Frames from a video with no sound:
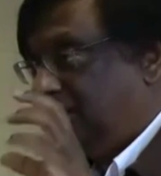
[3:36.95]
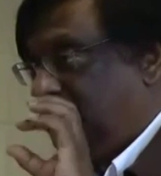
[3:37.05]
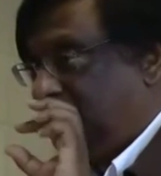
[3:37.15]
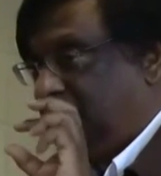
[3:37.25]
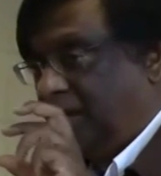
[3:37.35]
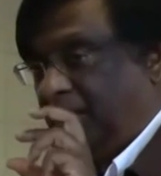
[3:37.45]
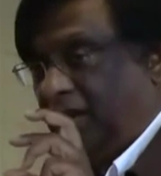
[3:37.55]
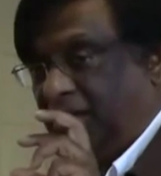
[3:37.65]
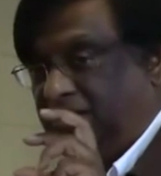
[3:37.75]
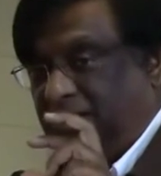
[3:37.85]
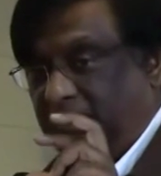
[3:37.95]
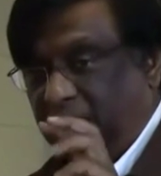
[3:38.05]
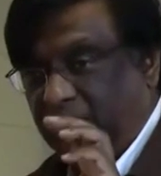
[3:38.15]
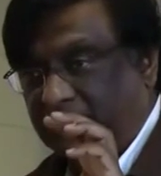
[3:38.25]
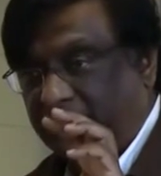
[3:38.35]
the terminology we
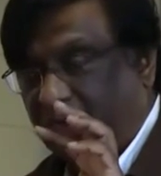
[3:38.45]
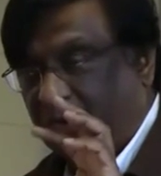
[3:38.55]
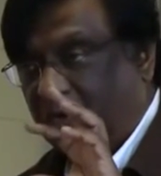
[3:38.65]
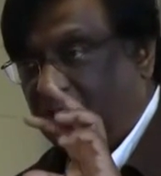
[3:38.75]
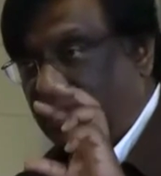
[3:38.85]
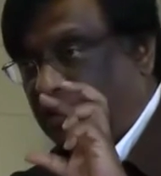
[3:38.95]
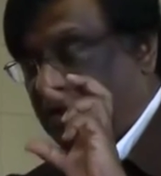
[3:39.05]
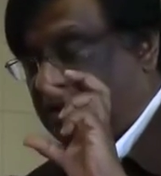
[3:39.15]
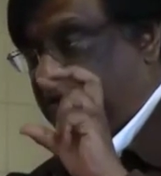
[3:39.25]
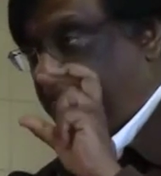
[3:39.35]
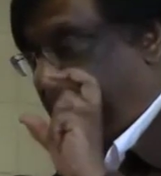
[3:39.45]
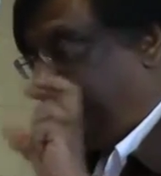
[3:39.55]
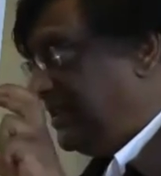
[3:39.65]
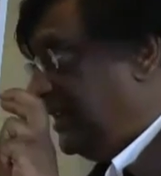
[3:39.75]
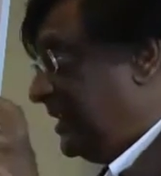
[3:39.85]
use for
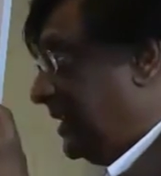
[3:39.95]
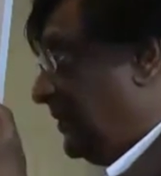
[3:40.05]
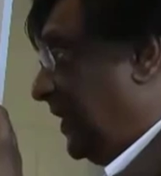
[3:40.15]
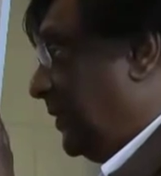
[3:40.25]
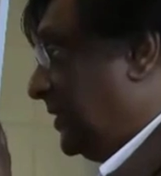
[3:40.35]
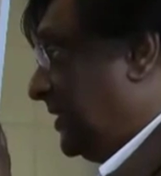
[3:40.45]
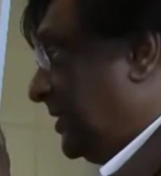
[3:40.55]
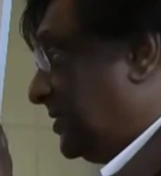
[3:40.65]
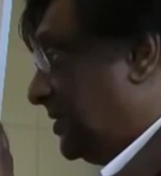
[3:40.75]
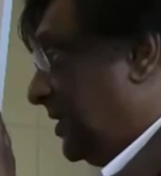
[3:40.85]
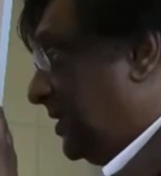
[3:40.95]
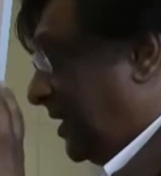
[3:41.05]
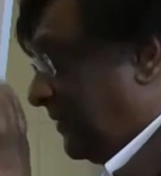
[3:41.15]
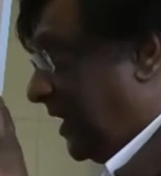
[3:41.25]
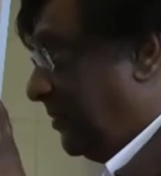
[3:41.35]
depicting that frequency is,
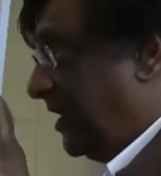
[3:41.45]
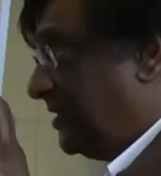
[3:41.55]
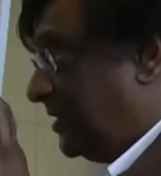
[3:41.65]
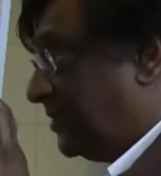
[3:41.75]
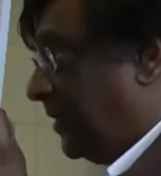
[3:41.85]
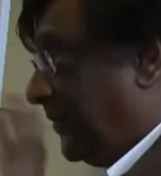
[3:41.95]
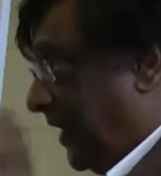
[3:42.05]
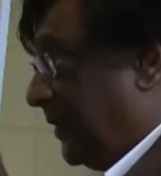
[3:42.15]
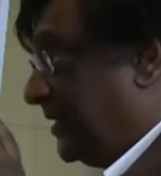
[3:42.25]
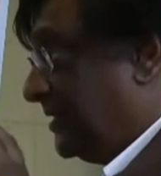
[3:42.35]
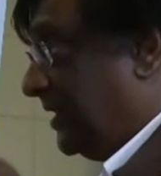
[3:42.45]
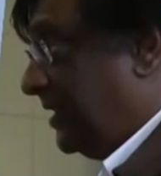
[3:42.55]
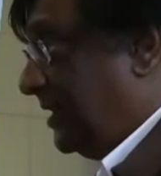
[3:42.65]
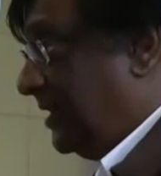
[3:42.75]
that vibration is called frequency.